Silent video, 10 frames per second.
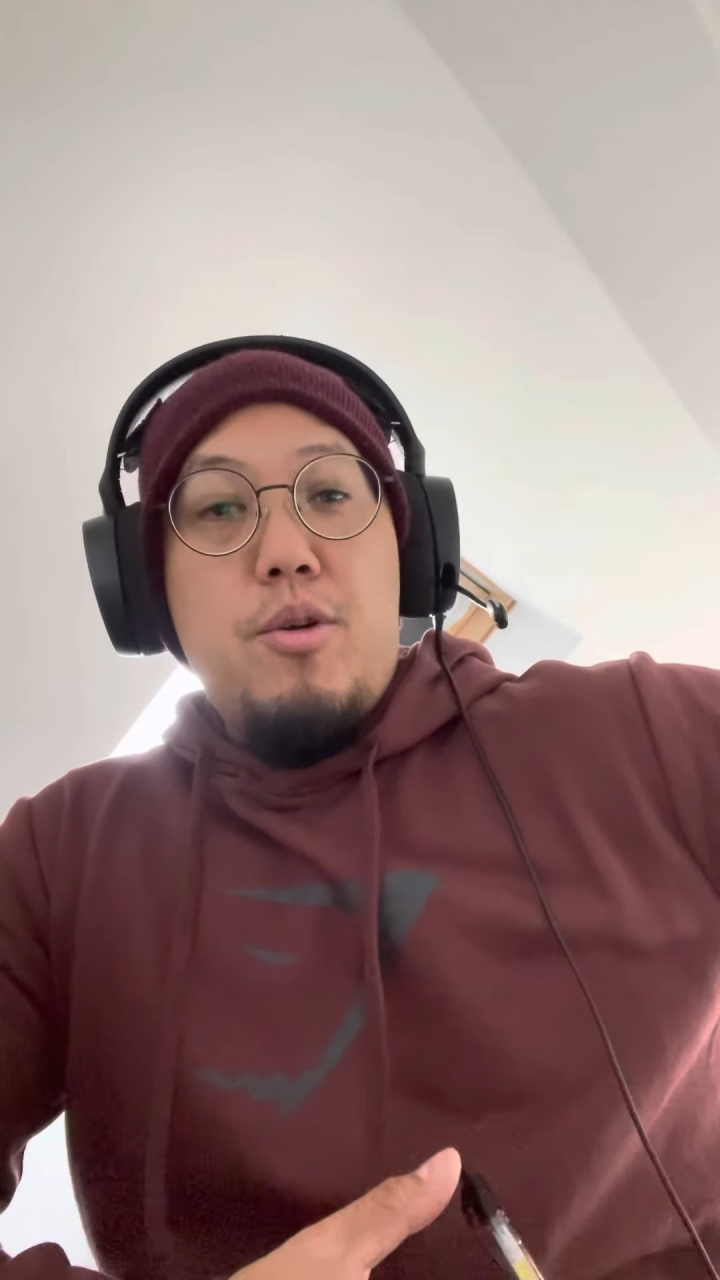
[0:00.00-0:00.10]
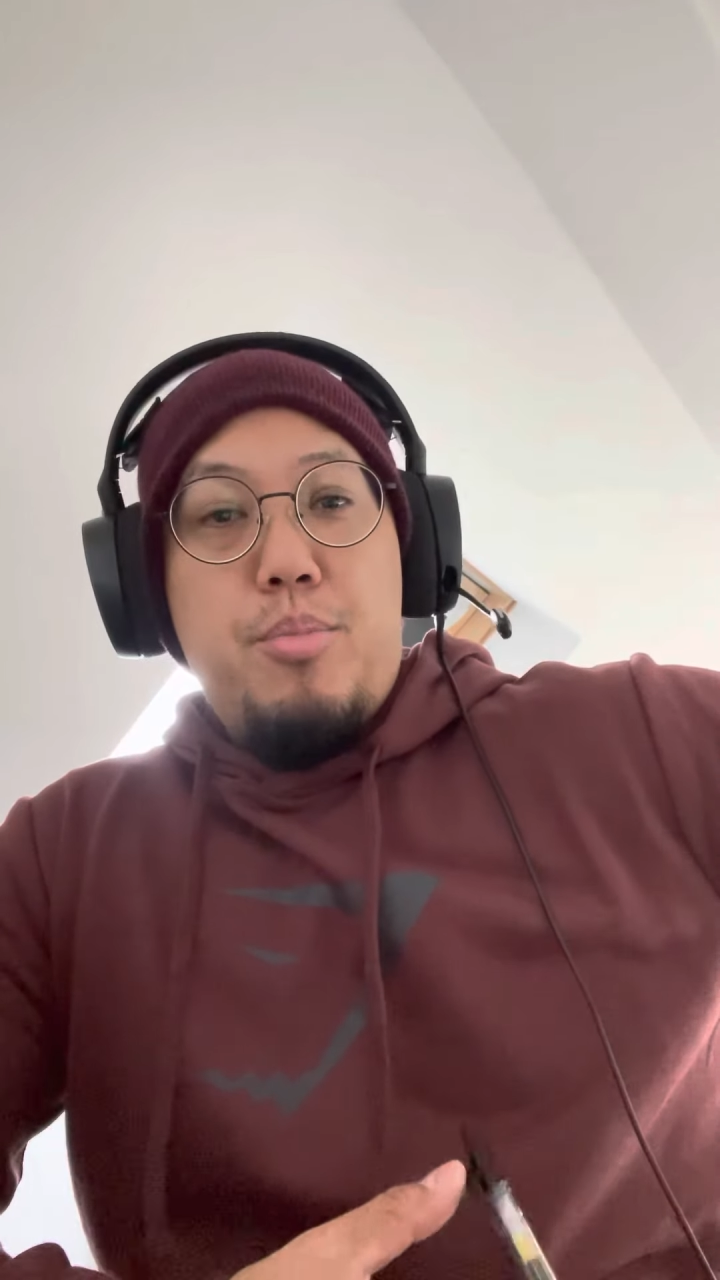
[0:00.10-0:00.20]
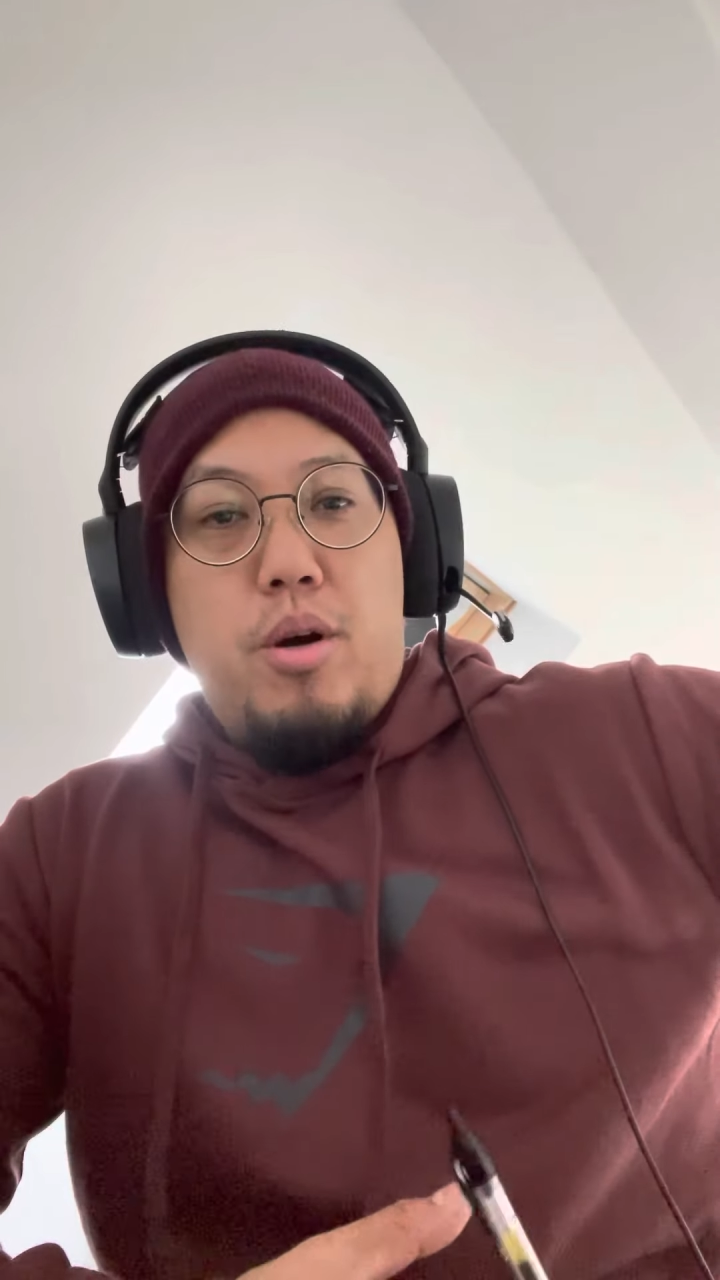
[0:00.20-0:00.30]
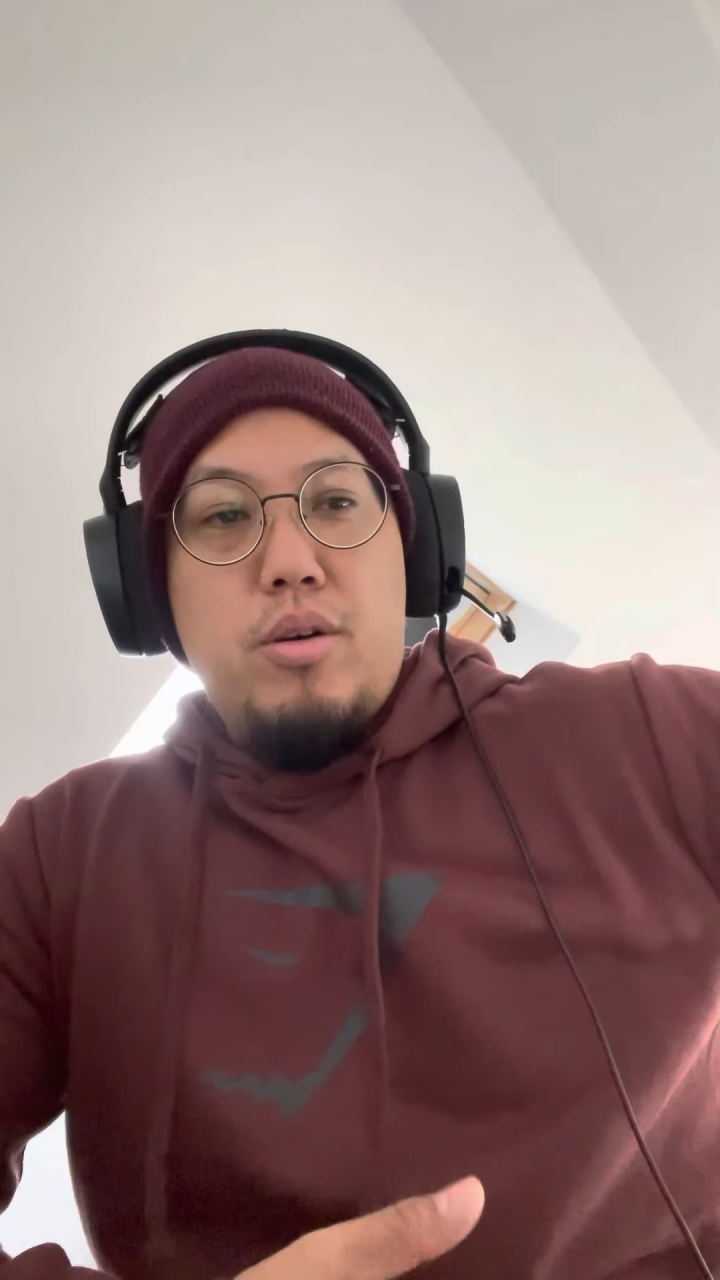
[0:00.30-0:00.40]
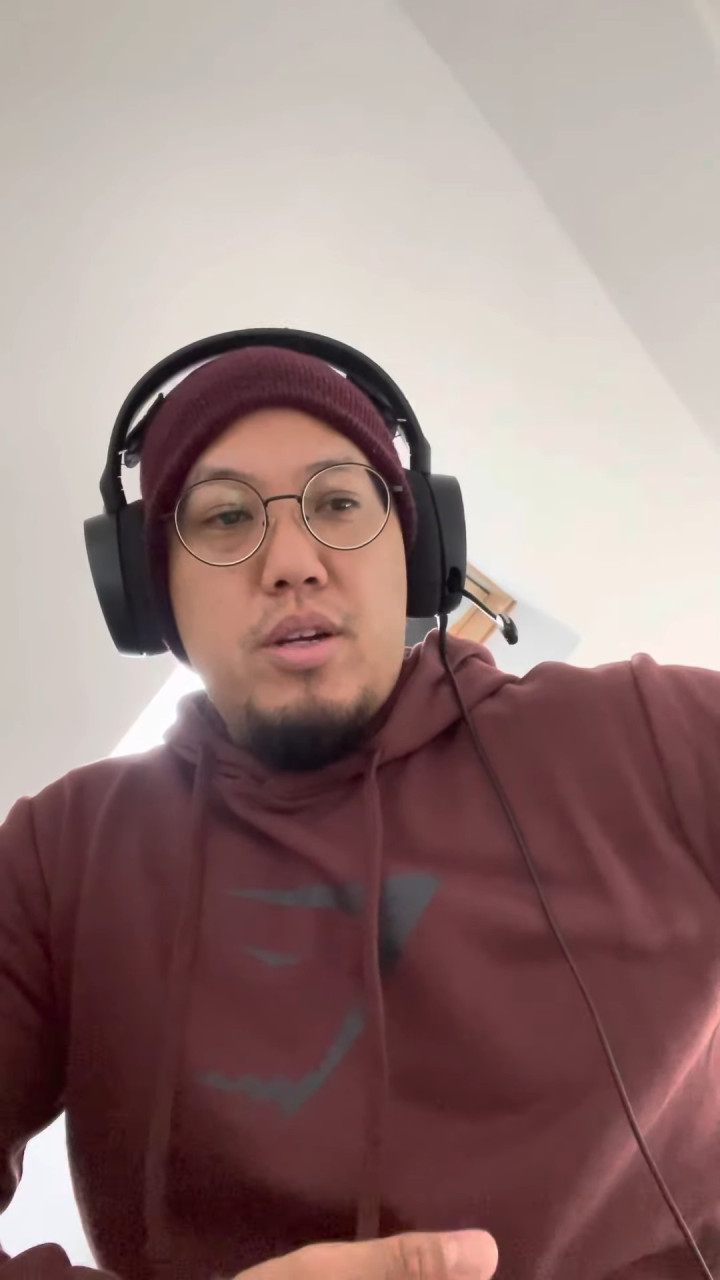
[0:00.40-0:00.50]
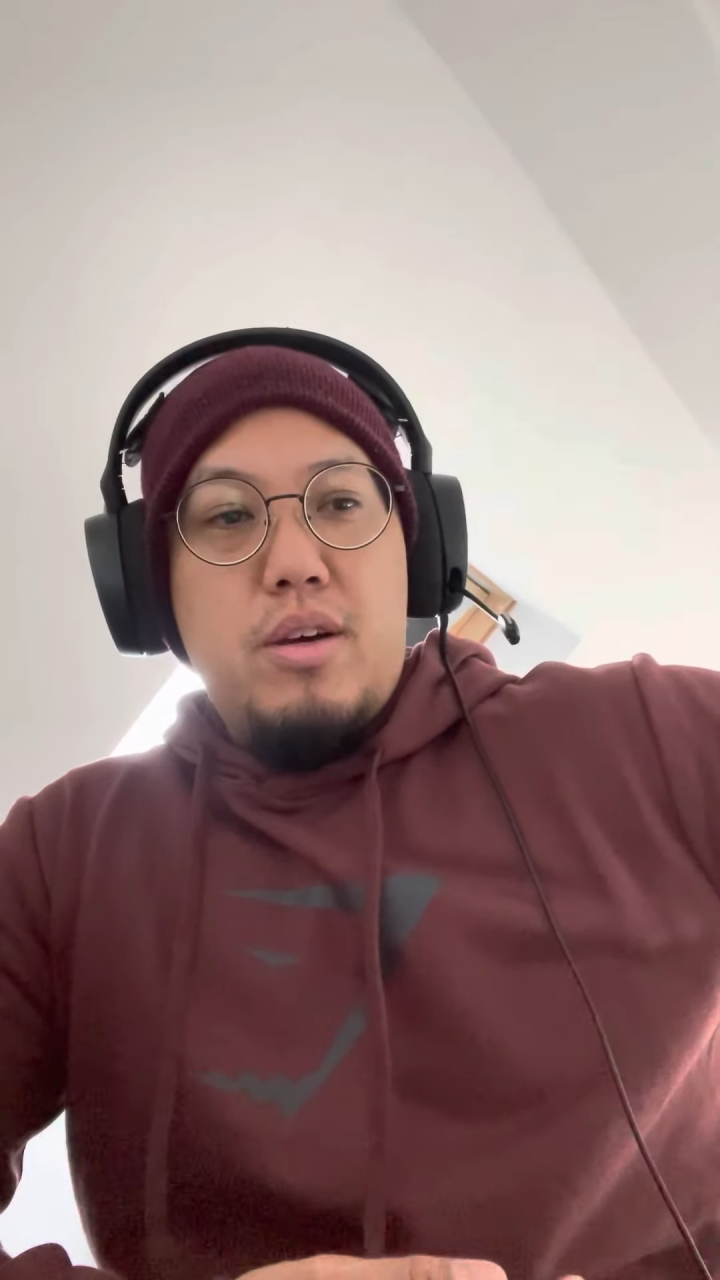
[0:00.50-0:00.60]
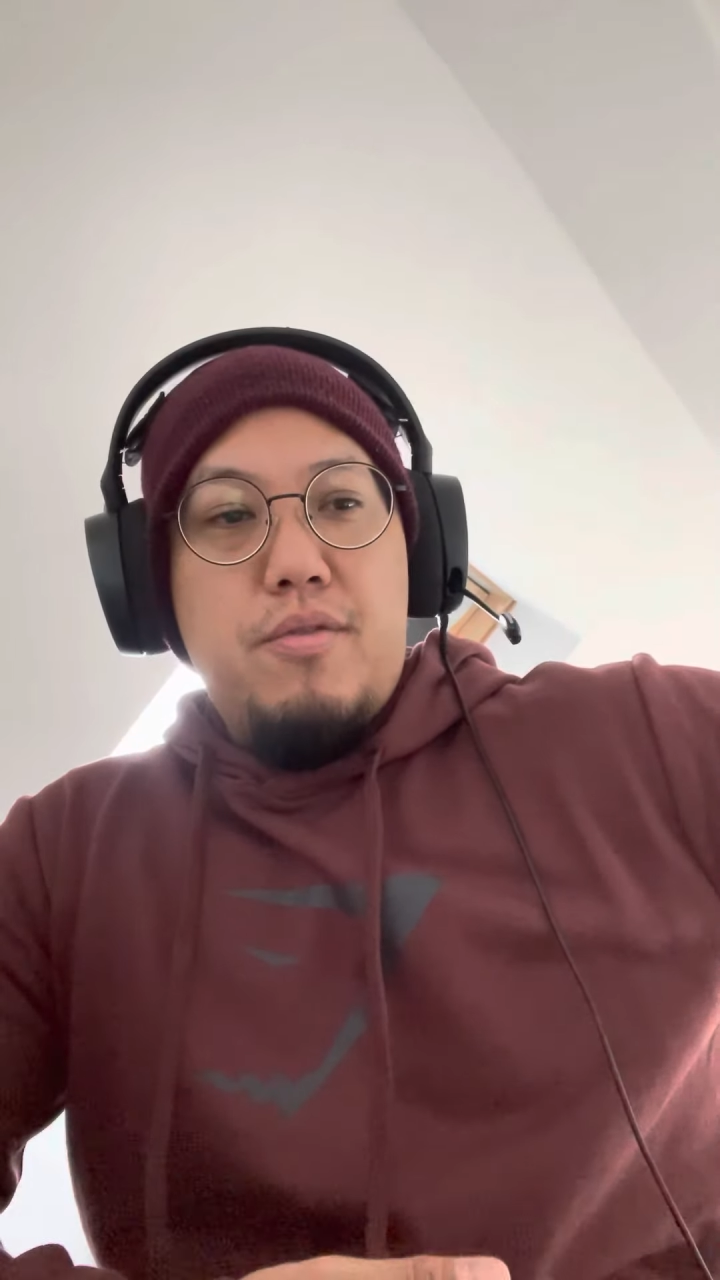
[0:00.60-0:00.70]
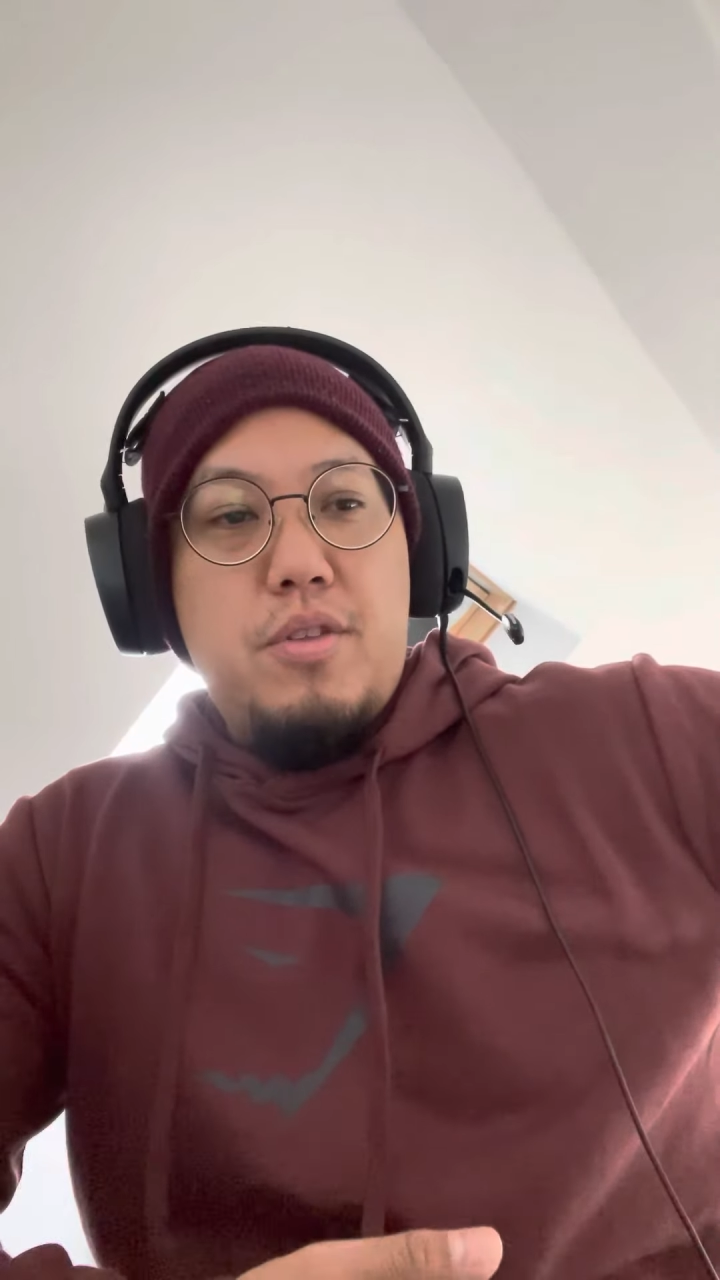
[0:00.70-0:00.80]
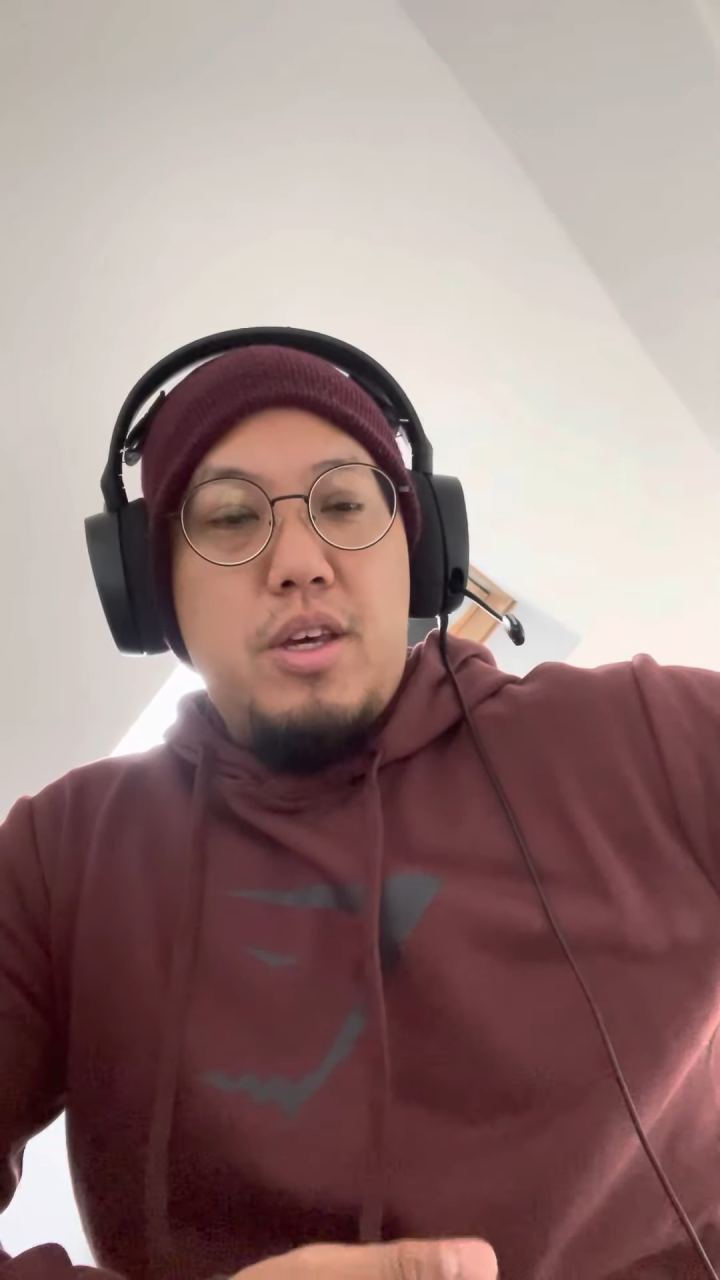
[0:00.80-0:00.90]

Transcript: part of the